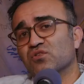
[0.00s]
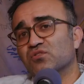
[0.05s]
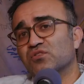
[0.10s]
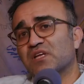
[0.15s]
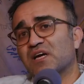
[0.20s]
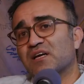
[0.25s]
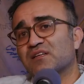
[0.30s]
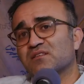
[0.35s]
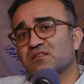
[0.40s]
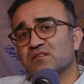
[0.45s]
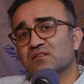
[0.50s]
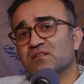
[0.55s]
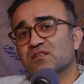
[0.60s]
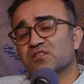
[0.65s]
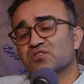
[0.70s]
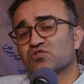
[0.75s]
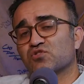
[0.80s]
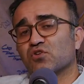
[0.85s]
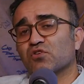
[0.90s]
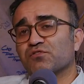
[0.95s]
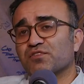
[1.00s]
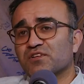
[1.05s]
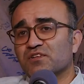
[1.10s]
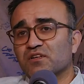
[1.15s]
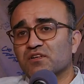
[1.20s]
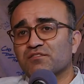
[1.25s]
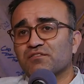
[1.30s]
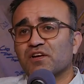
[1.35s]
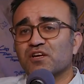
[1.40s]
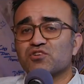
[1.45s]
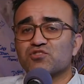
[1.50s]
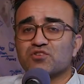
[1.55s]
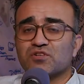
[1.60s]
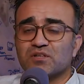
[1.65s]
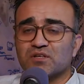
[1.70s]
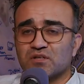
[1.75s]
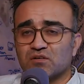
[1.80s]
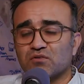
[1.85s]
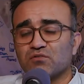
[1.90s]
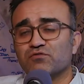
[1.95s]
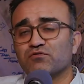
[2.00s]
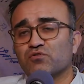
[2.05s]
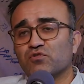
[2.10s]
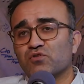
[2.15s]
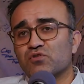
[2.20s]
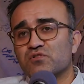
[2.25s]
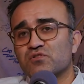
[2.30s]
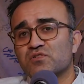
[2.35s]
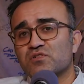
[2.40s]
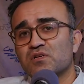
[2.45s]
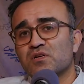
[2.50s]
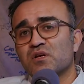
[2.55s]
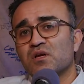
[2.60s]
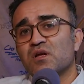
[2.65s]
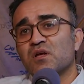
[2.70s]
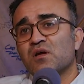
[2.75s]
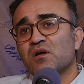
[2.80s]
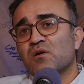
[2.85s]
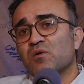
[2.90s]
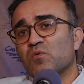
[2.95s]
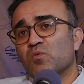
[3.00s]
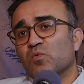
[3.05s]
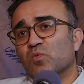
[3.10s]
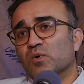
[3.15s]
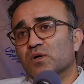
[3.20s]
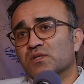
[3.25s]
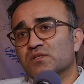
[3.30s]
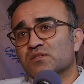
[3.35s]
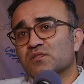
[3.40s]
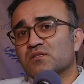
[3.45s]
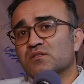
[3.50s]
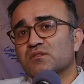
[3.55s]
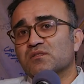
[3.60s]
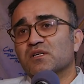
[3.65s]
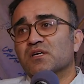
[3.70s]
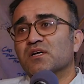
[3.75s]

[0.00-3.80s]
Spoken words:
that the Soviet invasion, and of course, once